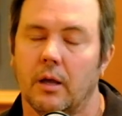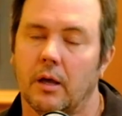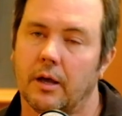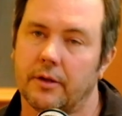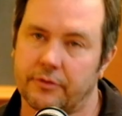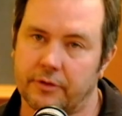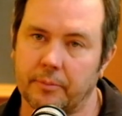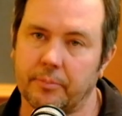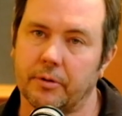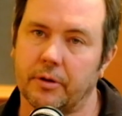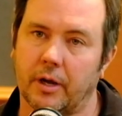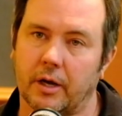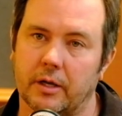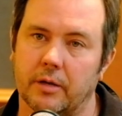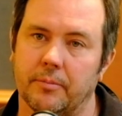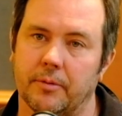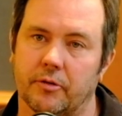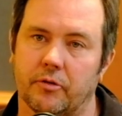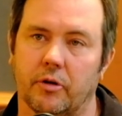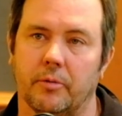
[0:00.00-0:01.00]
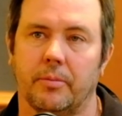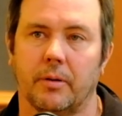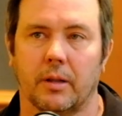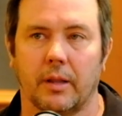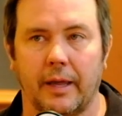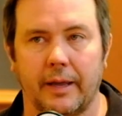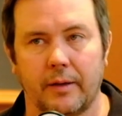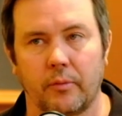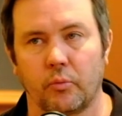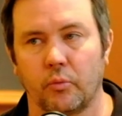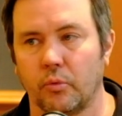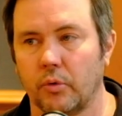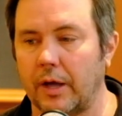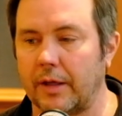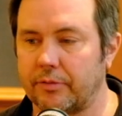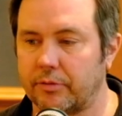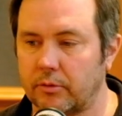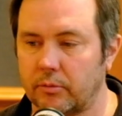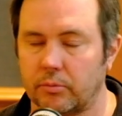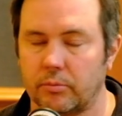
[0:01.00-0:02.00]
A simple documentary, but like
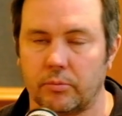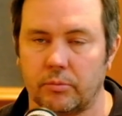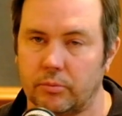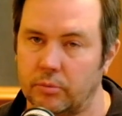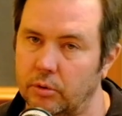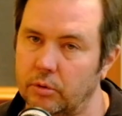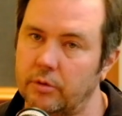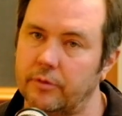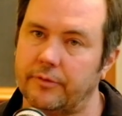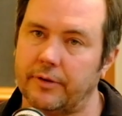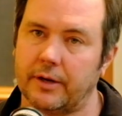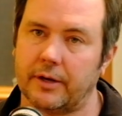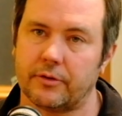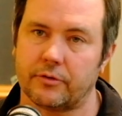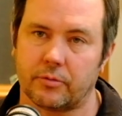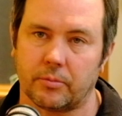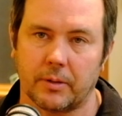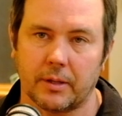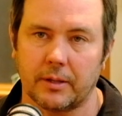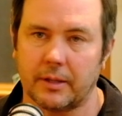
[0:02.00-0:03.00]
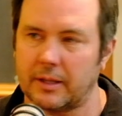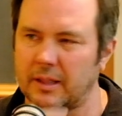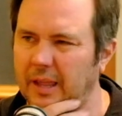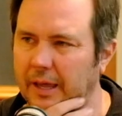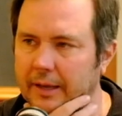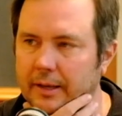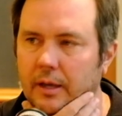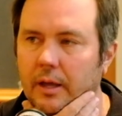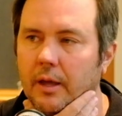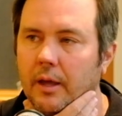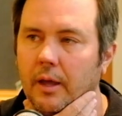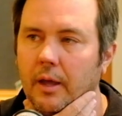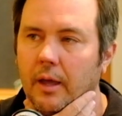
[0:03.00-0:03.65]
at the root of it is really like